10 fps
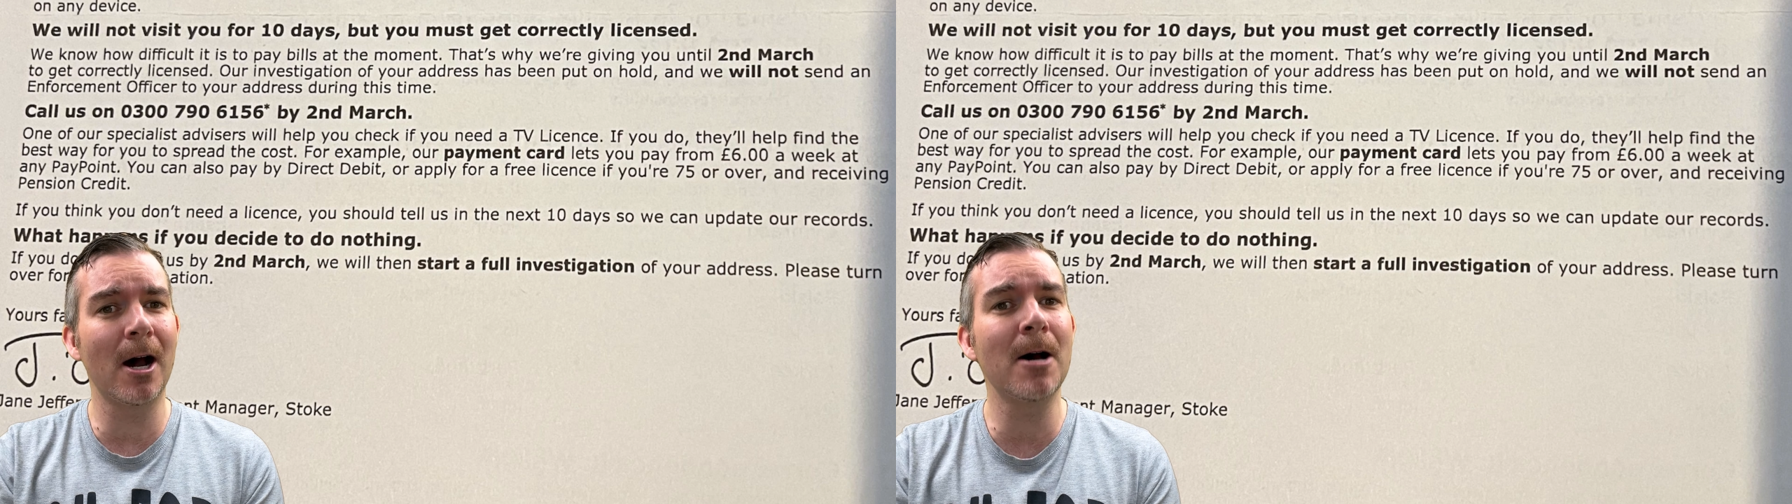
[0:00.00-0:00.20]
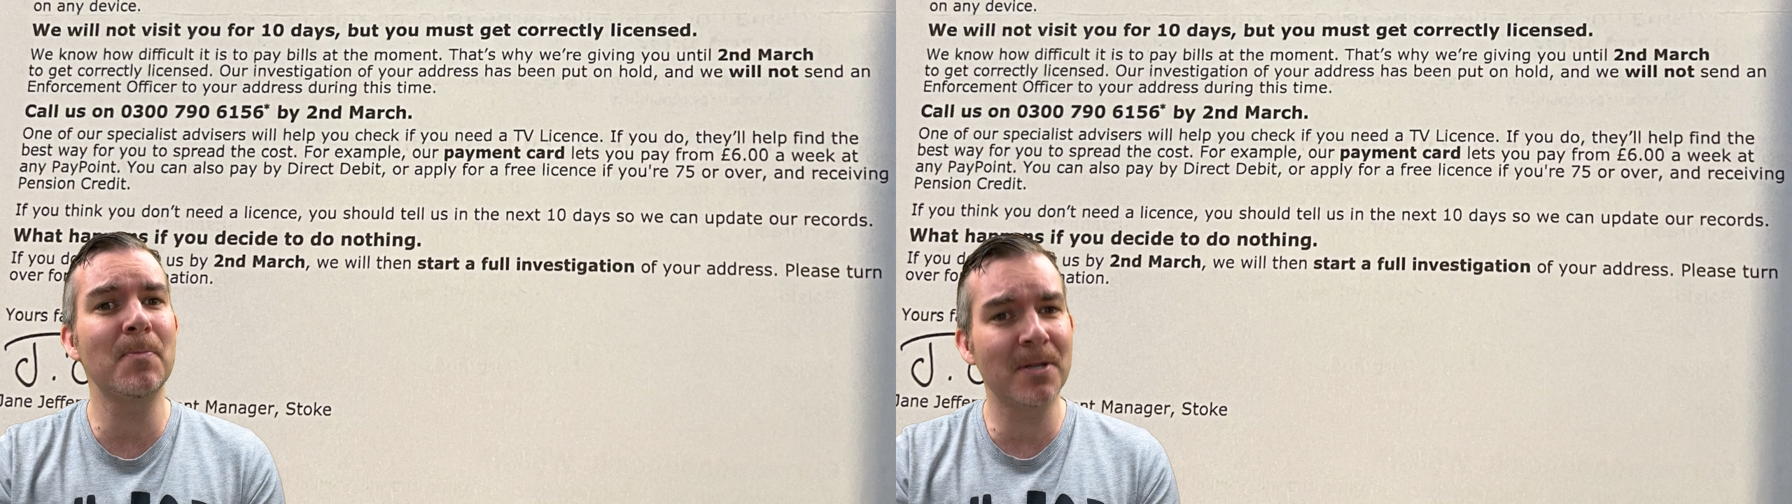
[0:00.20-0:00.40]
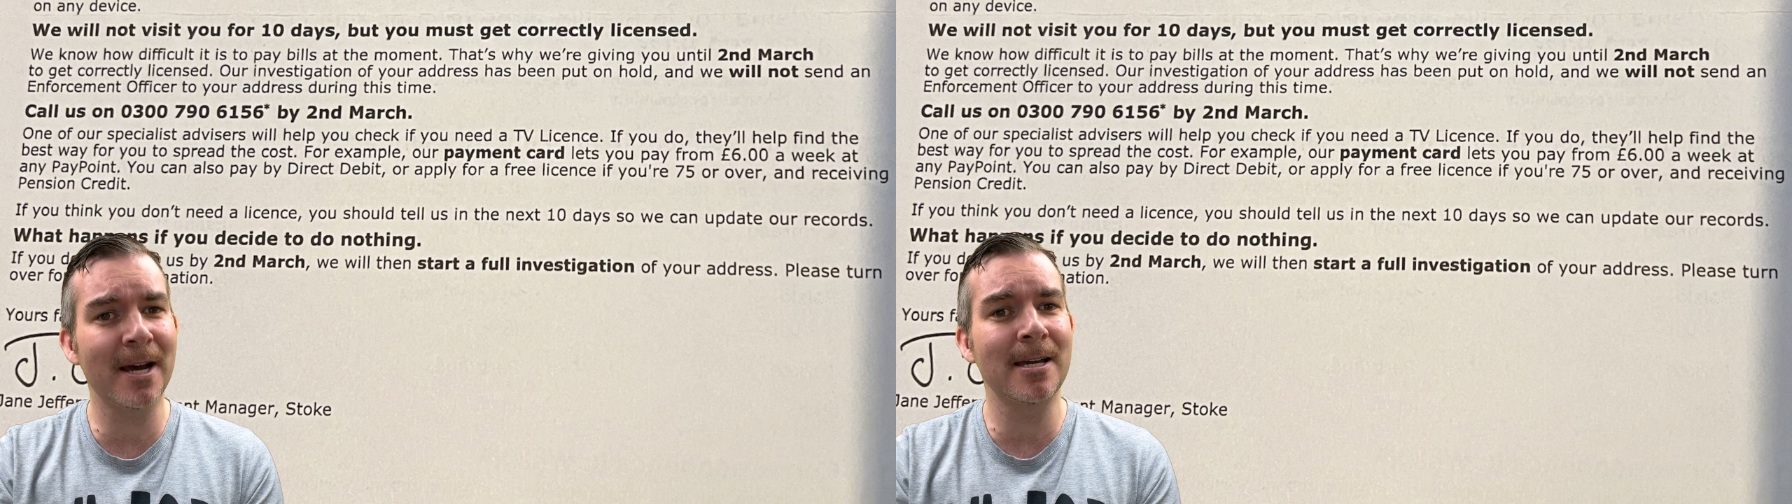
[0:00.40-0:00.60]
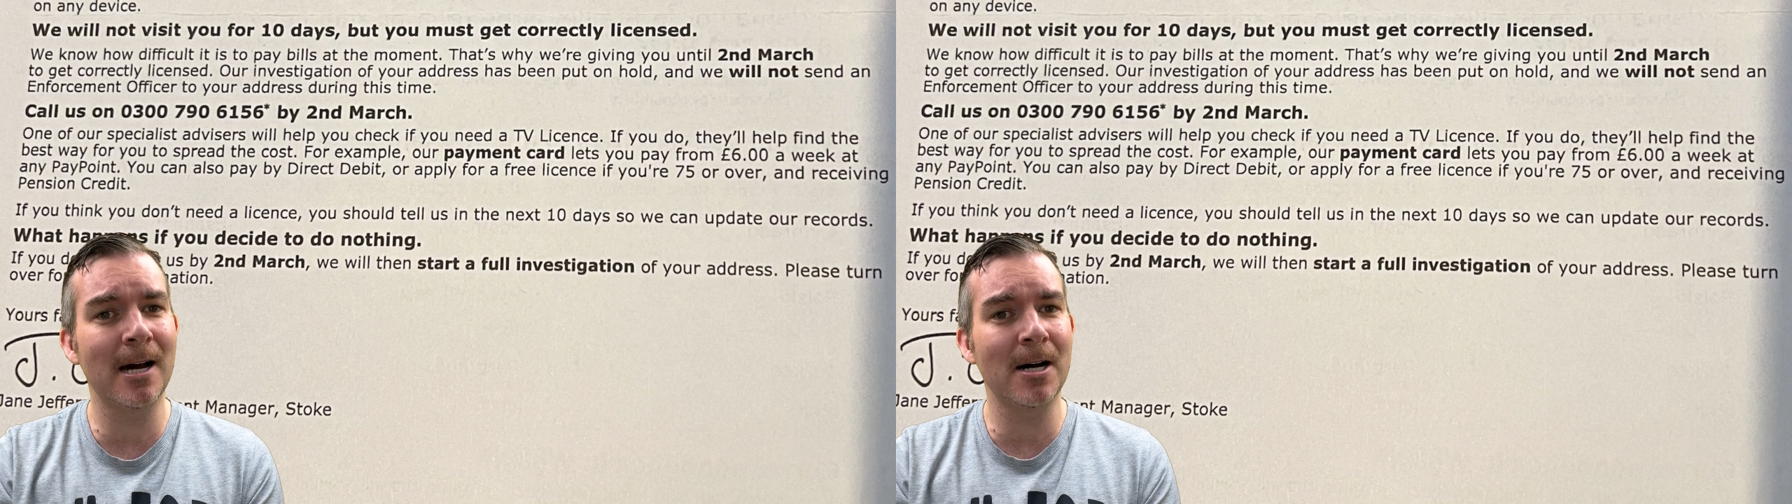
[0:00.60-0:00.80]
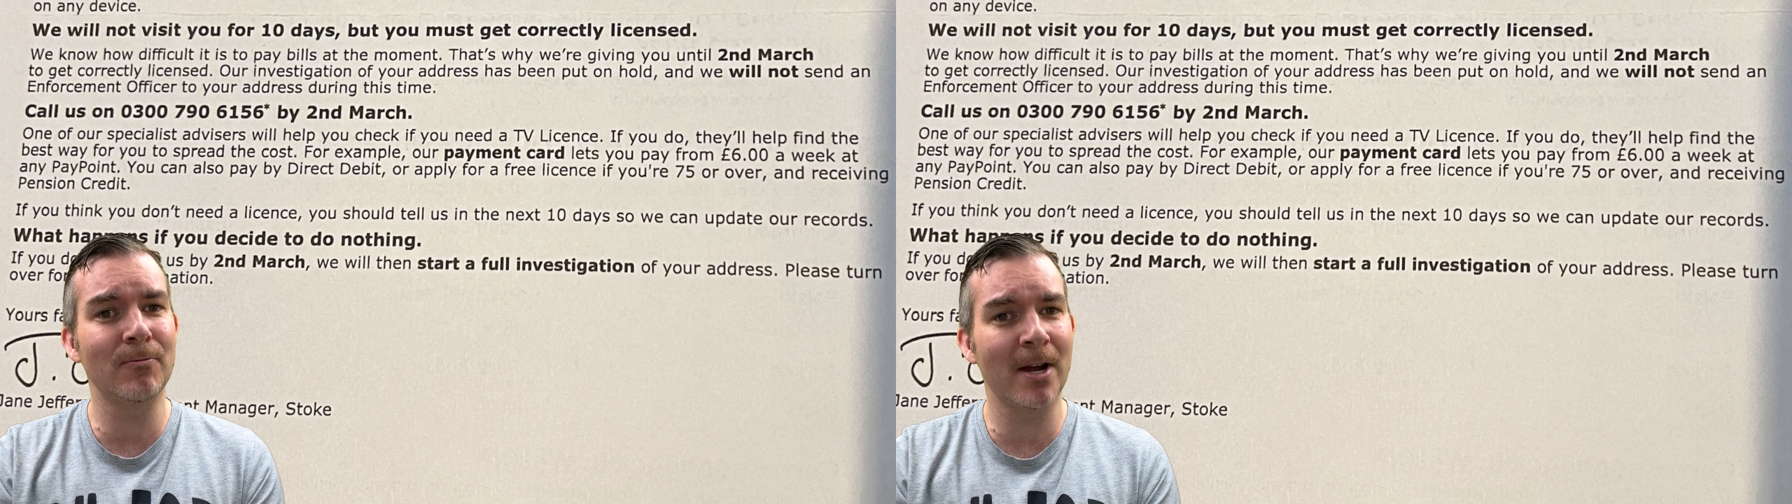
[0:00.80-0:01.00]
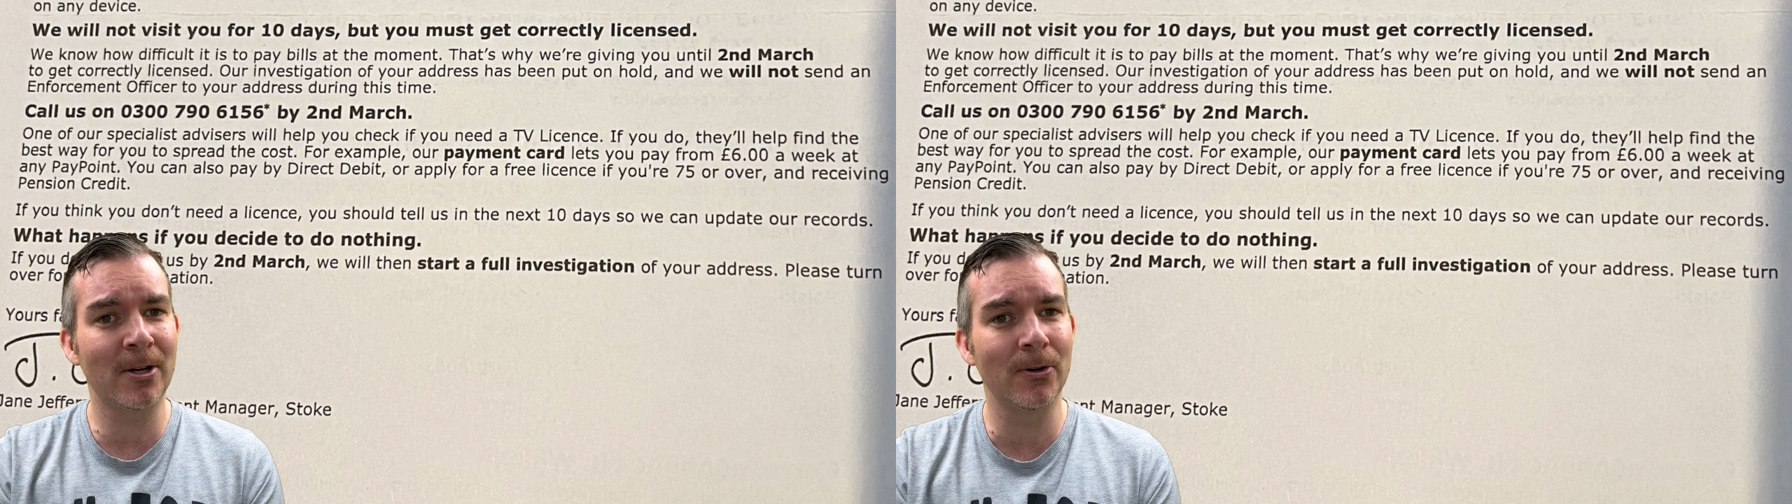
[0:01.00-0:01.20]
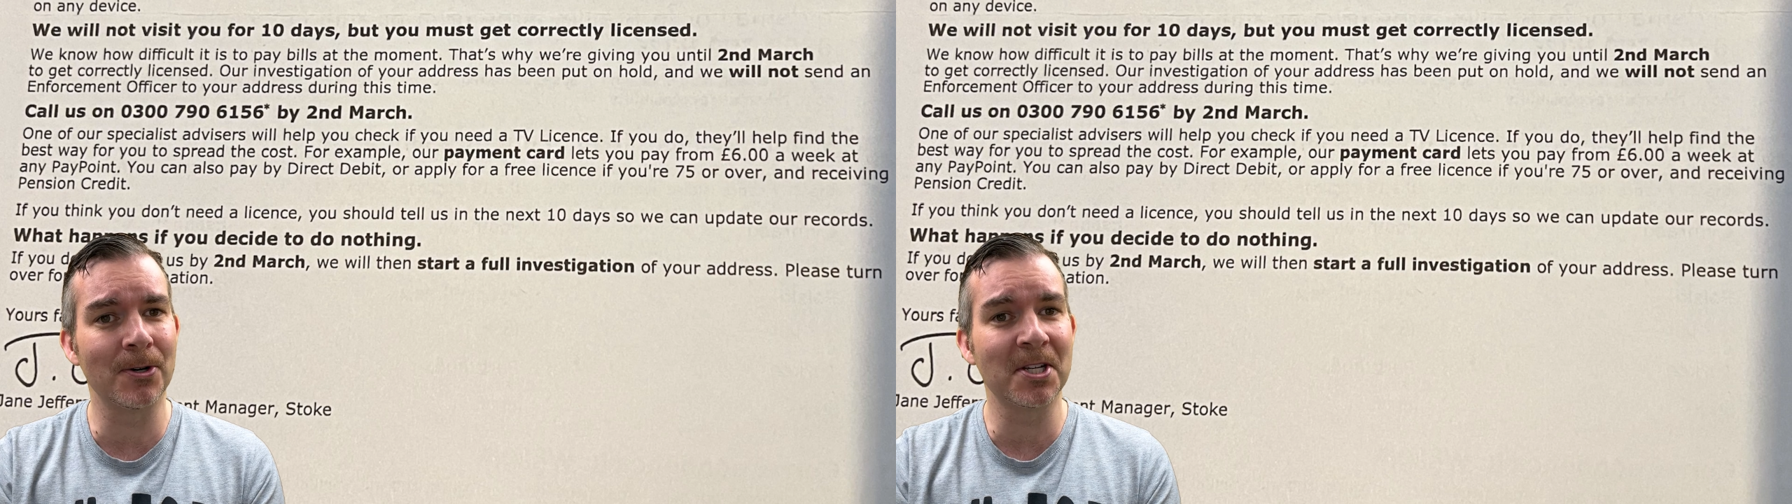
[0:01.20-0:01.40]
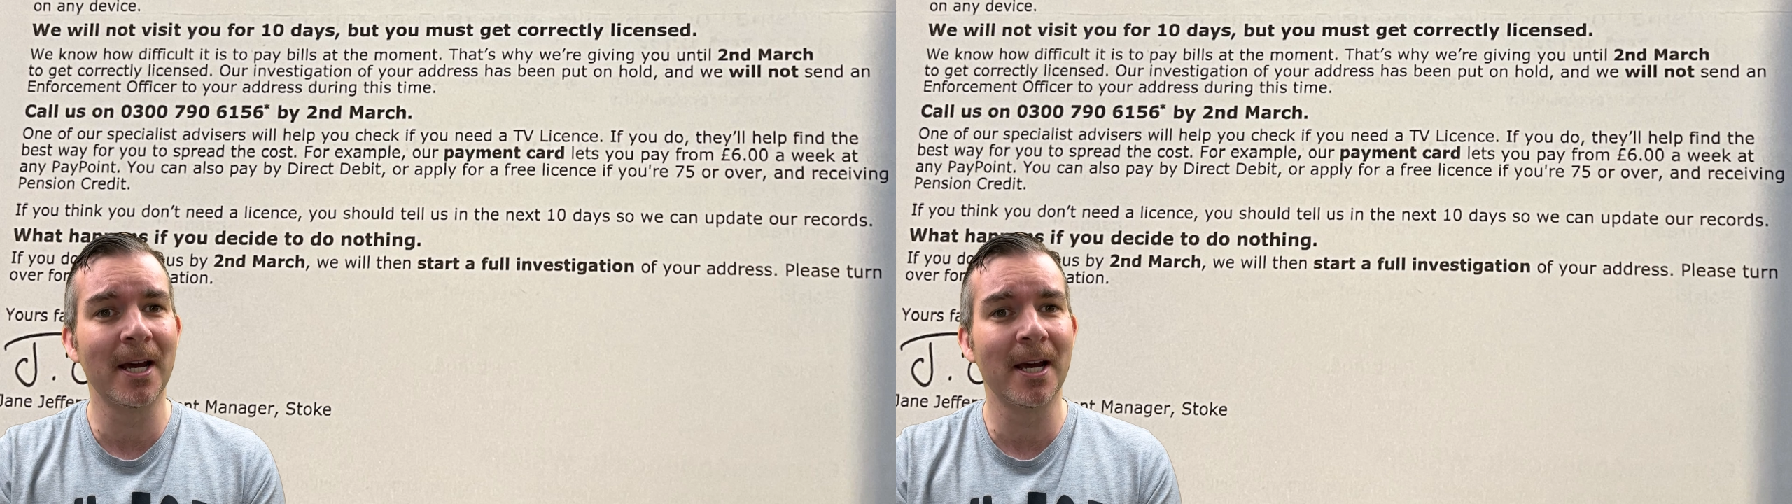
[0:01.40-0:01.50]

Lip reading: update our records.